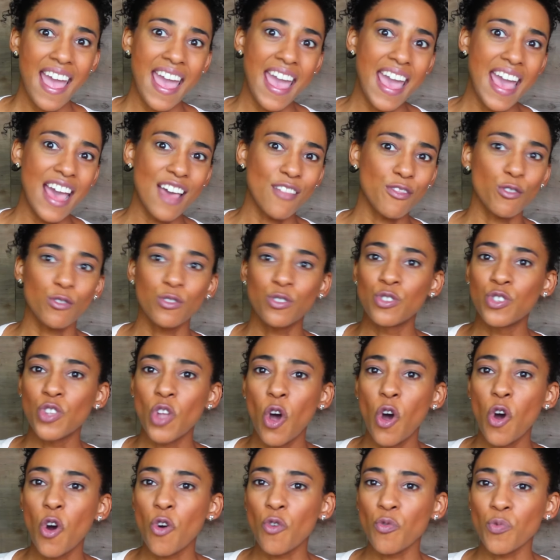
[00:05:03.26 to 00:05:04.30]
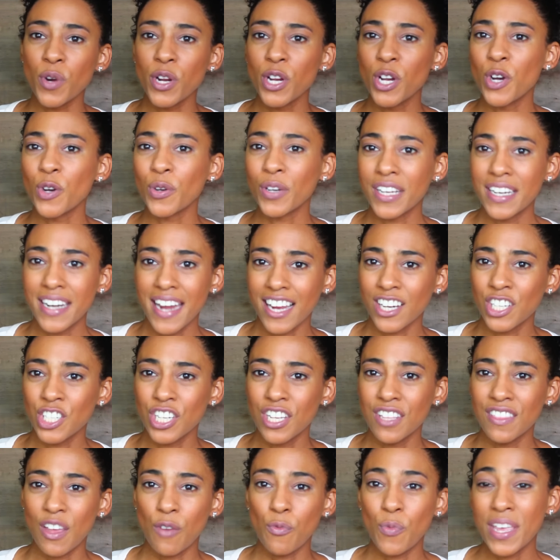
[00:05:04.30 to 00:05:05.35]
and there's no real
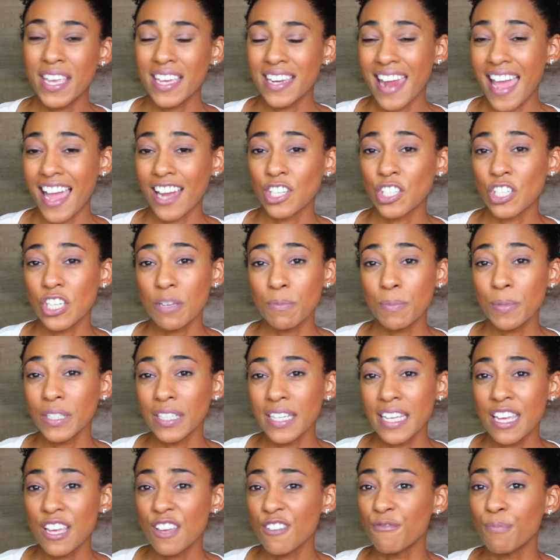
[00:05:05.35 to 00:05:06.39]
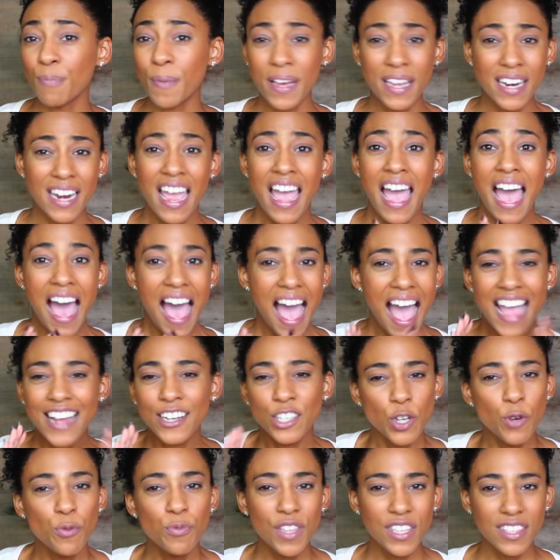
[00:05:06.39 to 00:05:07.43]
connection that we can actually believe, but I
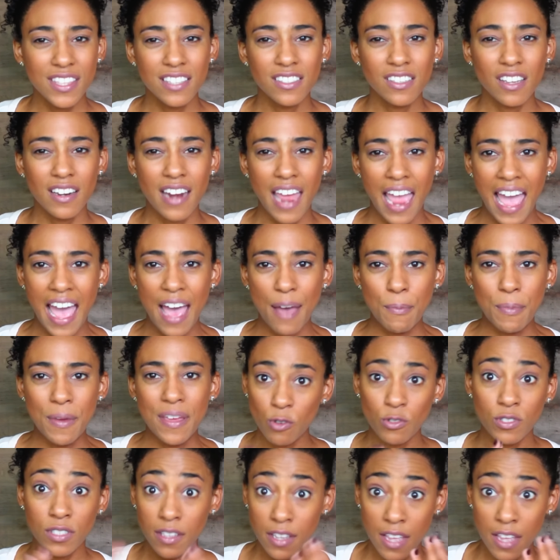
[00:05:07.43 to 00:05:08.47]
don't think that's gonna happen. There's